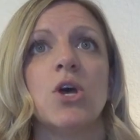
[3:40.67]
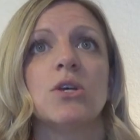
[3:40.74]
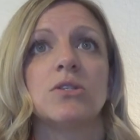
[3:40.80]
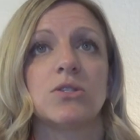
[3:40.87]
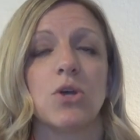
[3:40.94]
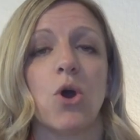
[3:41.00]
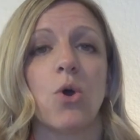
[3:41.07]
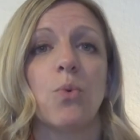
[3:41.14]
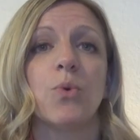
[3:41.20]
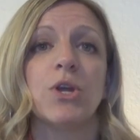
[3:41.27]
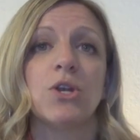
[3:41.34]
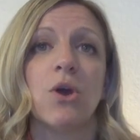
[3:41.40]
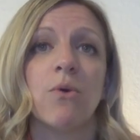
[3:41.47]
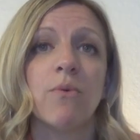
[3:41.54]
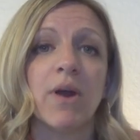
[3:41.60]
So we
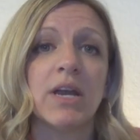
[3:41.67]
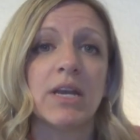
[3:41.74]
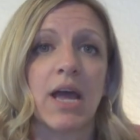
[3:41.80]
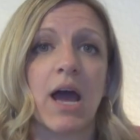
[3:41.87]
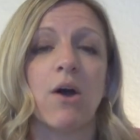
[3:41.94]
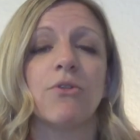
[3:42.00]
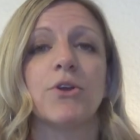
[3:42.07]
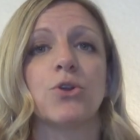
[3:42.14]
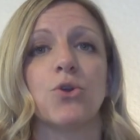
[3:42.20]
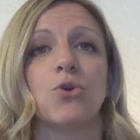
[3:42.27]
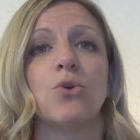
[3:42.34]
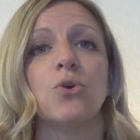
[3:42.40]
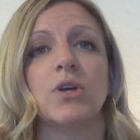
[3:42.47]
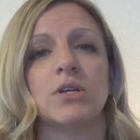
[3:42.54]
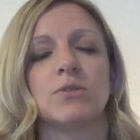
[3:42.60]
know right now that
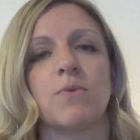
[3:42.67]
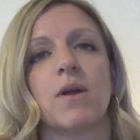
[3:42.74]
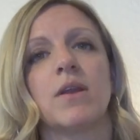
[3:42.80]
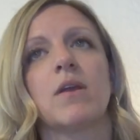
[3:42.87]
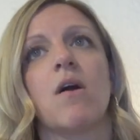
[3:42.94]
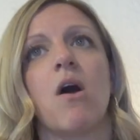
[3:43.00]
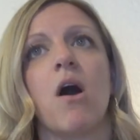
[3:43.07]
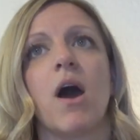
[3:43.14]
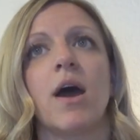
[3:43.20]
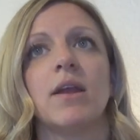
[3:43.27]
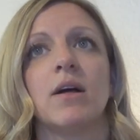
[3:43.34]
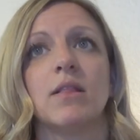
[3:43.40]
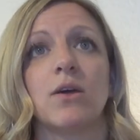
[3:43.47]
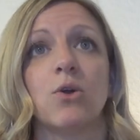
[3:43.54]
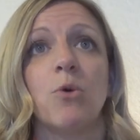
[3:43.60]
Google is running on
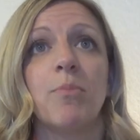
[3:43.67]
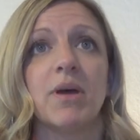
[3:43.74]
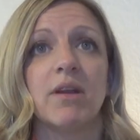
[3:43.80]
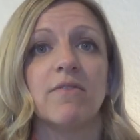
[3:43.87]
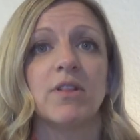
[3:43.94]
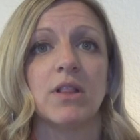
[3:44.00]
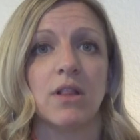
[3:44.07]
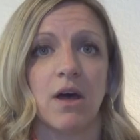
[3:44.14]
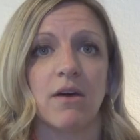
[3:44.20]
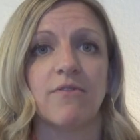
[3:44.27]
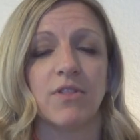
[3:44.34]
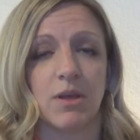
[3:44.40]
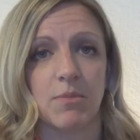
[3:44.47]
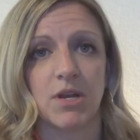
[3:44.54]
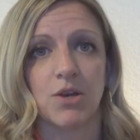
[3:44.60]
a little bit
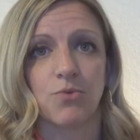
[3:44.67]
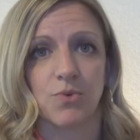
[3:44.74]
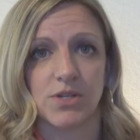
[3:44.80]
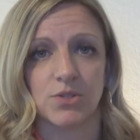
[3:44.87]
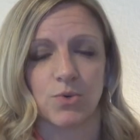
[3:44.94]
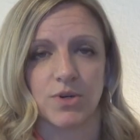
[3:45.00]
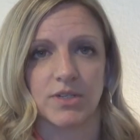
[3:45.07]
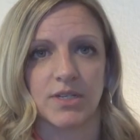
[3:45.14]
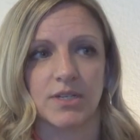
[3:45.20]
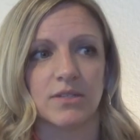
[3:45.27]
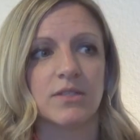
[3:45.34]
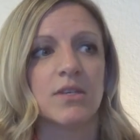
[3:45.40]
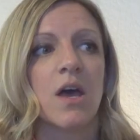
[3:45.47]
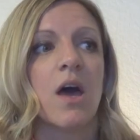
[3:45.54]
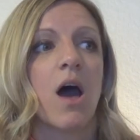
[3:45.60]
of limited
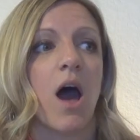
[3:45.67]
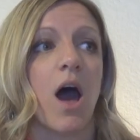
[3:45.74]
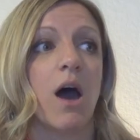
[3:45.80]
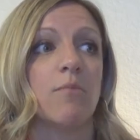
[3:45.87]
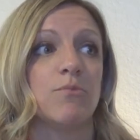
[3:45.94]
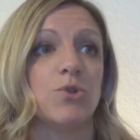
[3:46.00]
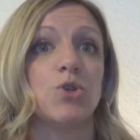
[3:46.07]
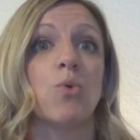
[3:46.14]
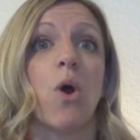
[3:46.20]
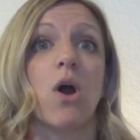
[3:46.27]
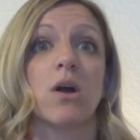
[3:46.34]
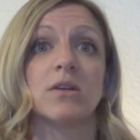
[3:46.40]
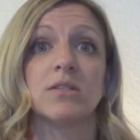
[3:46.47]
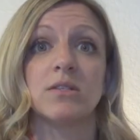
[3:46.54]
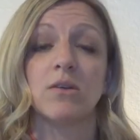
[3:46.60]
resources. You
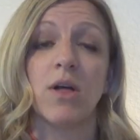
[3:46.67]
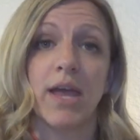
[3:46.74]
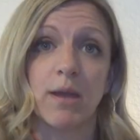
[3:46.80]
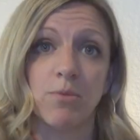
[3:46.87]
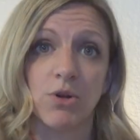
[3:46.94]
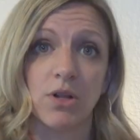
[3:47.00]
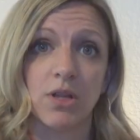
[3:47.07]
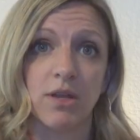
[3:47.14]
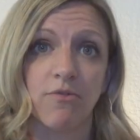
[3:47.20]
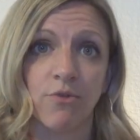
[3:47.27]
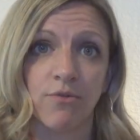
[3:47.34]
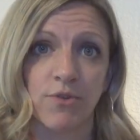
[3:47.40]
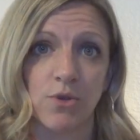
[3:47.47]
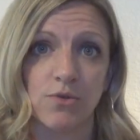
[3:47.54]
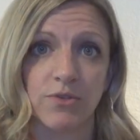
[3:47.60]
are still able to leave
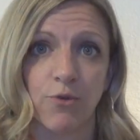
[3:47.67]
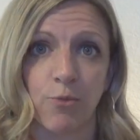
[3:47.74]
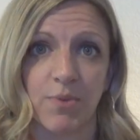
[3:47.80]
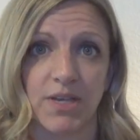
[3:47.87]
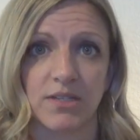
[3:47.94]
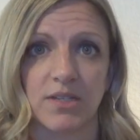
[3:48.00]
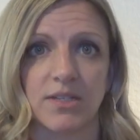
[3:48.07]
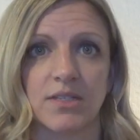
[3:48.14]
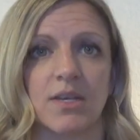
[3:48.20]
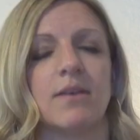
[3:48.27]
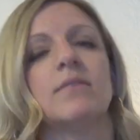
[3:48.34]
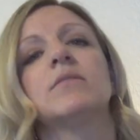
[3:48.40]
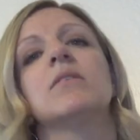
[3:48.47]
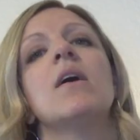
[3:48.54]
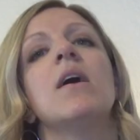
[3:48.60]
reviews for
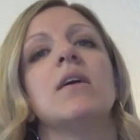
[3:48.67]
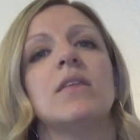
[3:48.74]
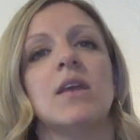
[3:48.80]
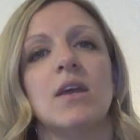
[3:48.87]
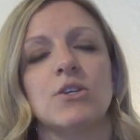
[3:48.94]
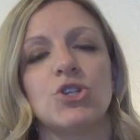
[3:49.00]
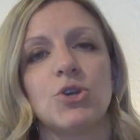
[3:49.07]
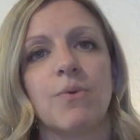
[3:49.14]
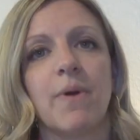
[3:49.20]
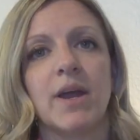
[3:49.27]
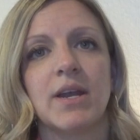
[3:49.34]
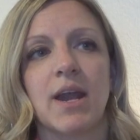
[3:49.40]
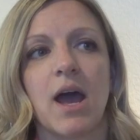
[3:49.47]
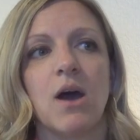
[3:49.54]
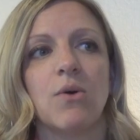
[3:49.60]
businesses. The issue
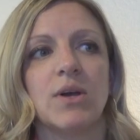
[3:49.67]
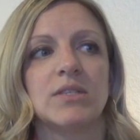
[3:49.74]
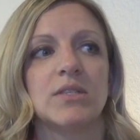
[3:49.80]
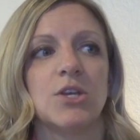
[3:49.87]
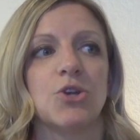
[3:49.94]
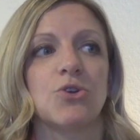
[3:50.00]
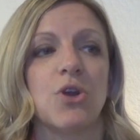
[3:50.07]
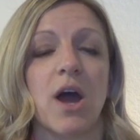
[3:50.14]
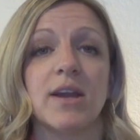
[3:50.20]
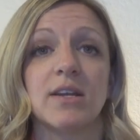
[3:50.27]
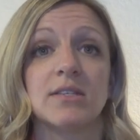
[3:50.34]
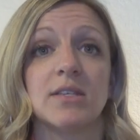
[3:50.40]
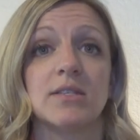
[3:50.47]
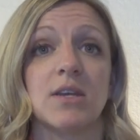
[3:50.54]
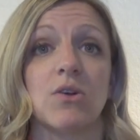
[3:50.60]
right now is that you're not
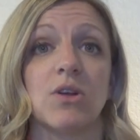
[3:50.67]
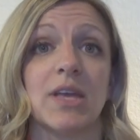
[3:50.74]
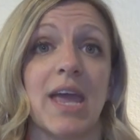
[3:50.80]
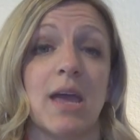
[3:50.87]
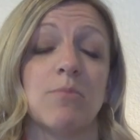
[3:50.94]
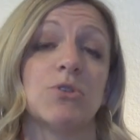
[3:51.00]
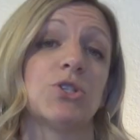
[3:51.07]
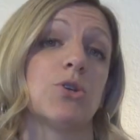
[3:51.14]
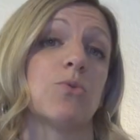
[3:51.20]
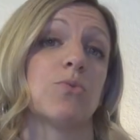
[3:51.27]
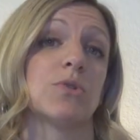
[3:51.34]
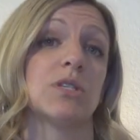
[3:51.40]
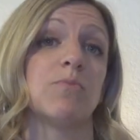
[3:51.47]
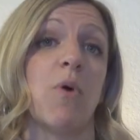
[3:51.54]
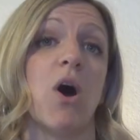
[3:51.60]
necessarily able to
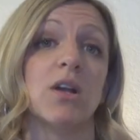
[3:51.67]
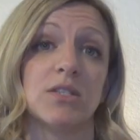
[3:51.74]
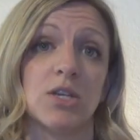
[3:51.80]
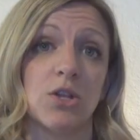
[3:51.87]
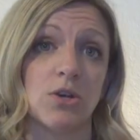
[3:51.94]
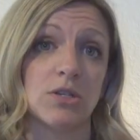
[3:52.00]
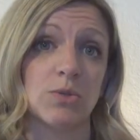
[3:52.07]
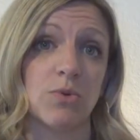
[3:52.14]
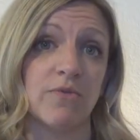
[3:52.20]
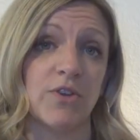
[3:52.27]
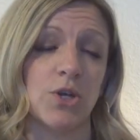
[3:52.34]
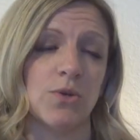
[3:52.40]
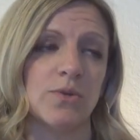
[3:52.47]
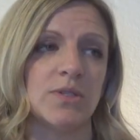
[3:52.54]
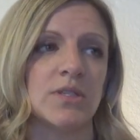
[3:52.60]
respond to those
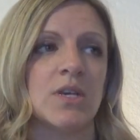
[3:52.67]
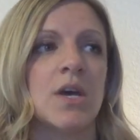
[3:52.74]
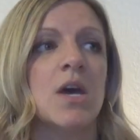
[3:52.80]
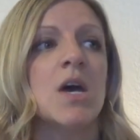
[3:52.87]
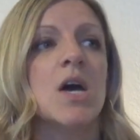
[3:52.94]
reviews.